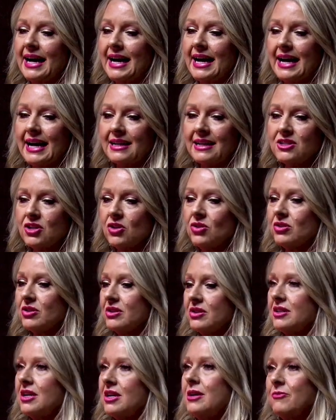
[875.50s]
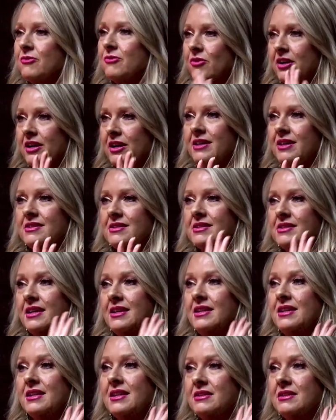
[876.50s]
I told her up front, I was
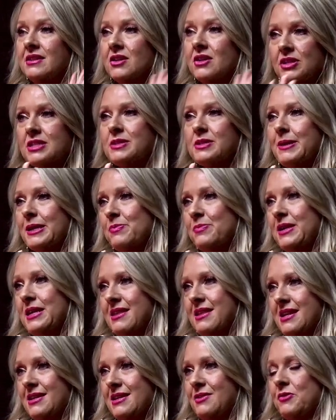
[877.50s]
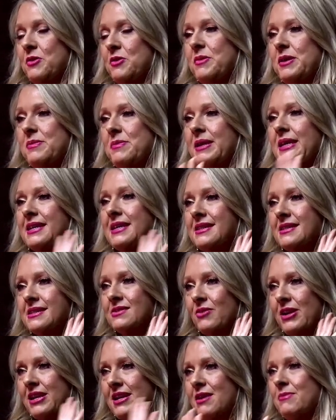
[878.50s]
like, "No, don't expect big things from me
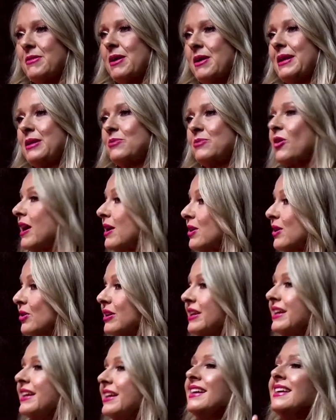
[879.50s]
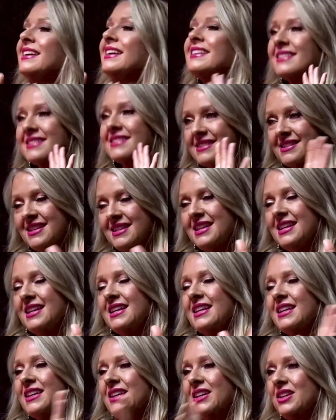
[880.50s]
because right now my main priority is."
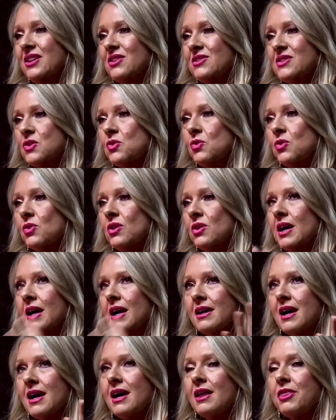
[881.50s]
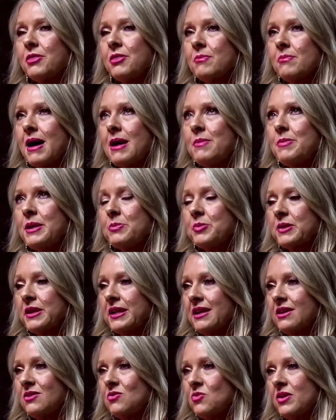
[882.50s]
You know, school. I, I my big
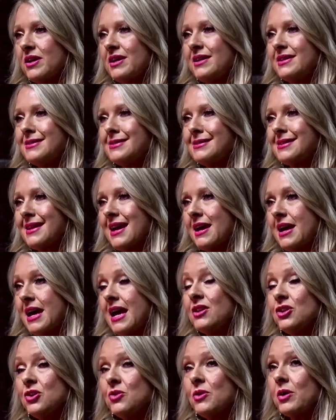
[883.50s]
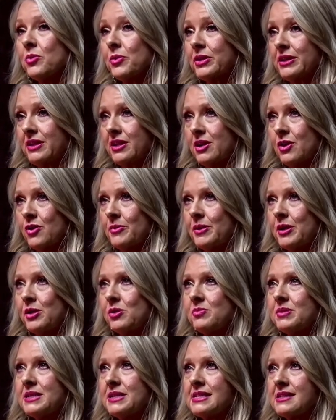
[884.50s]
plan was I knew I wanted to own my
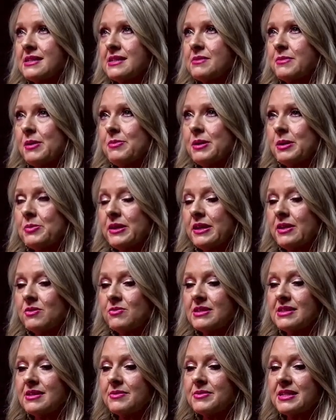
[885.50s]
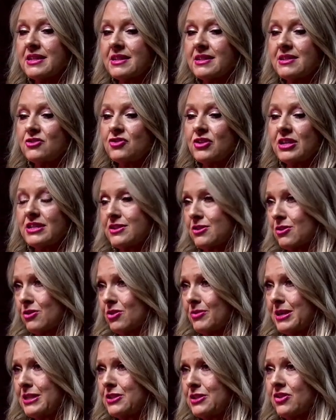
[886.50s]
own business. My big plan was I was going to try to start
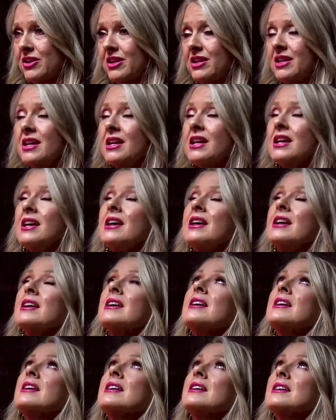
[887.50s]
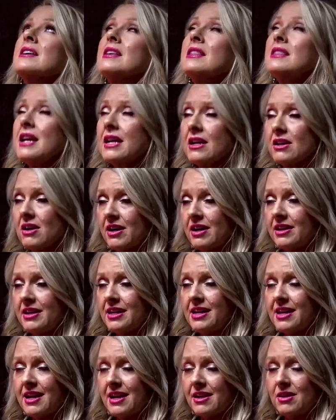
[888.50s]
a restaurant. Thank, thank God
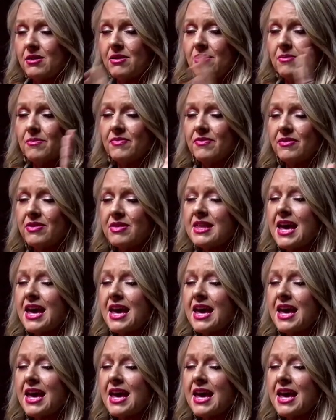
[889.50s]
he thank had God. a.